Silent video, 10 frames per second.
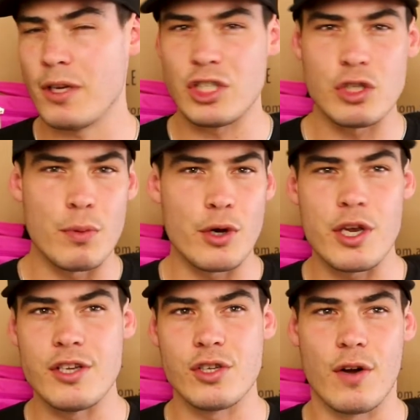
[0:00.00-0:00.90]

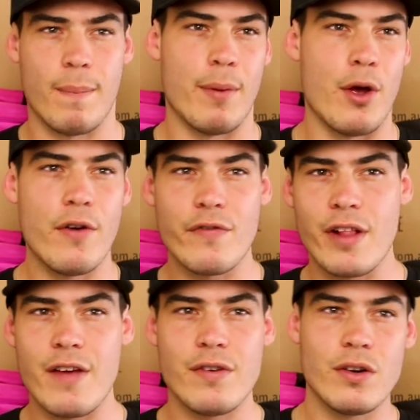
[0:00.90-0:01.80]
smoky sort of burnt
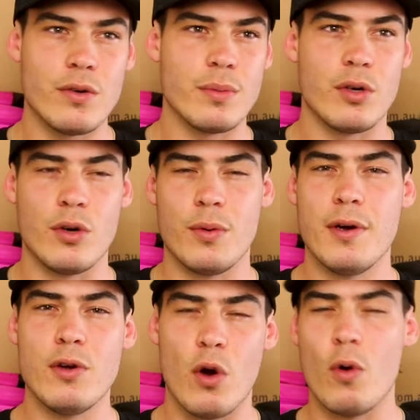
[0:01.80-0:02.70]
flavor
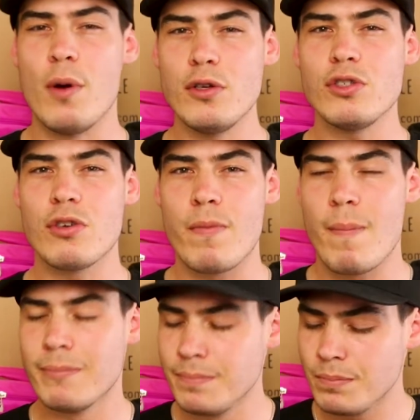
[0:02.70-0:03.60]
almost
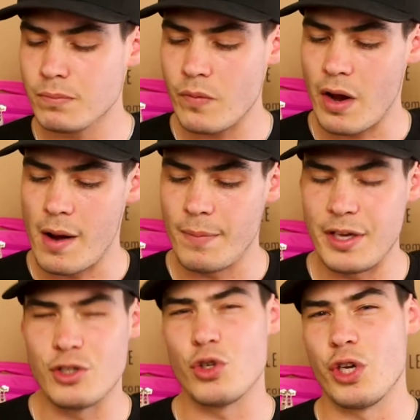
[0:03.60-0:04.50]
that
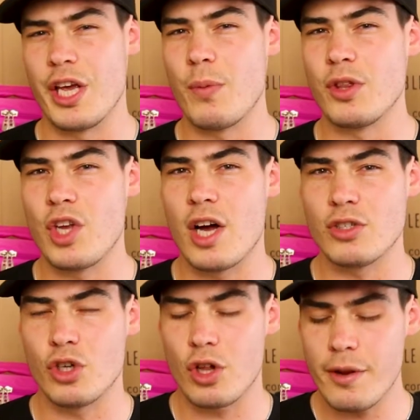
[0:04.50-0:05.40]
you sort of get with dark
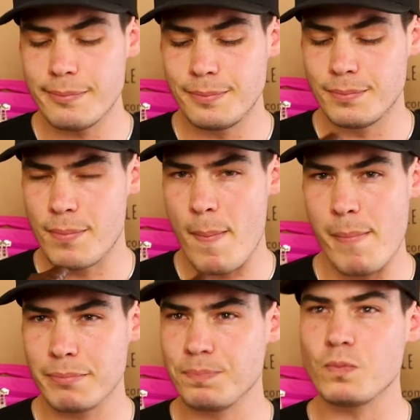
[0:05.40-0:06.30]
chocolate.
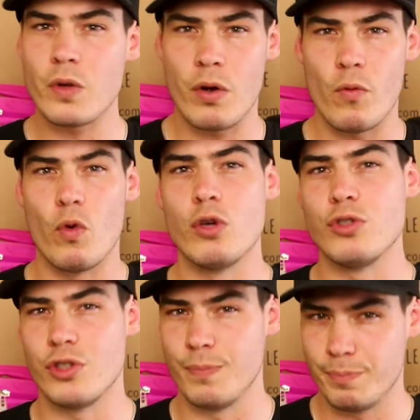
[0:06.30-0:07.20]

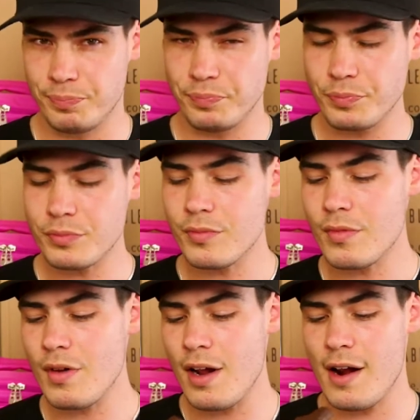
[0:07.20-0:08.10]
Roasted.
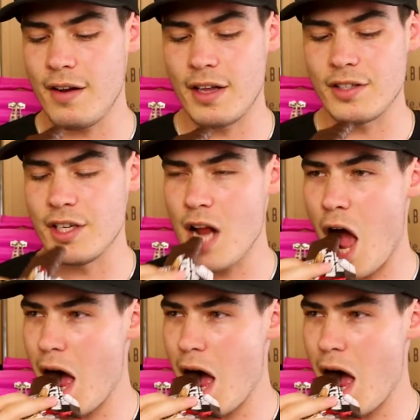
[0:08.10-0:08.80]
That's it.